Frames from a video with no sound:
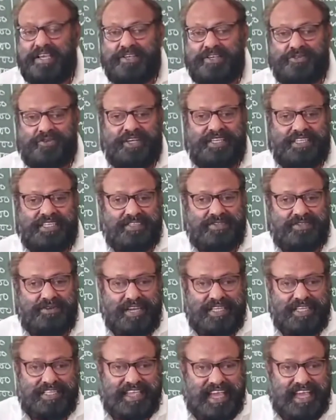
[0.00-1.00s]
So it is known
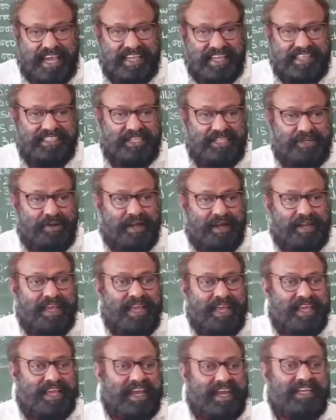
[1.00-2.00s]
as carriage inward.
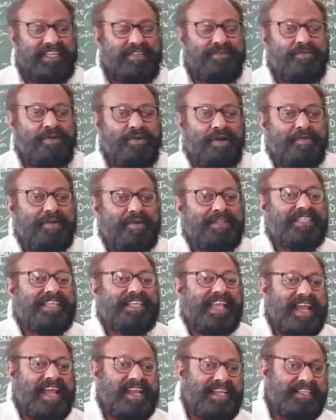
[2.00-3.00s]
Carriage inward means
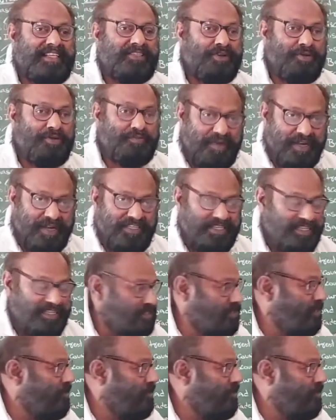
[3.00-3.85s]
carriage or purchase.